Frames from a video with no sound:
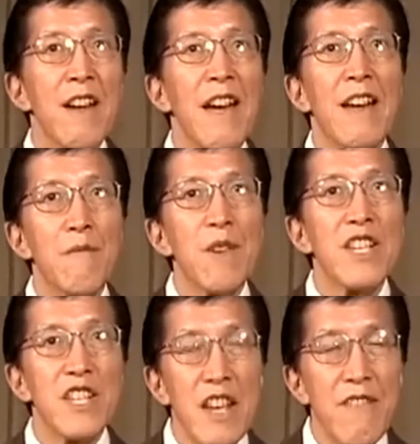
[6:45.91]
and
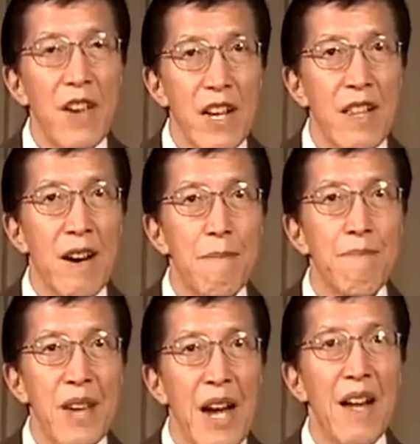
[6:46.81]
receiving them
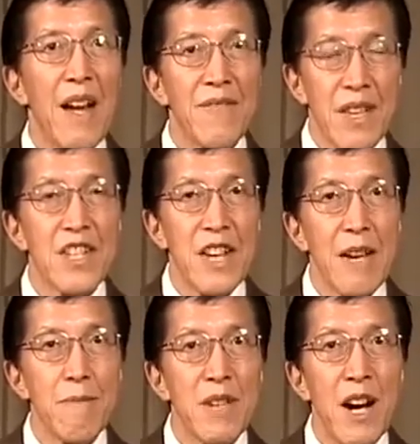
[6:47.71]
at the
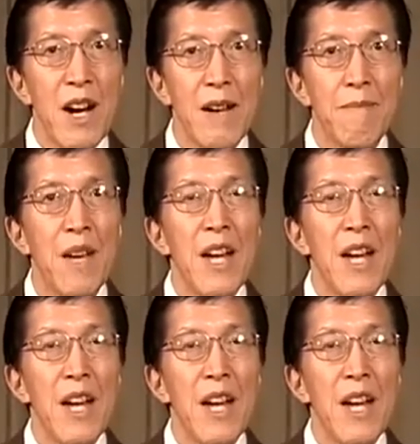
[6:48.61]
same time.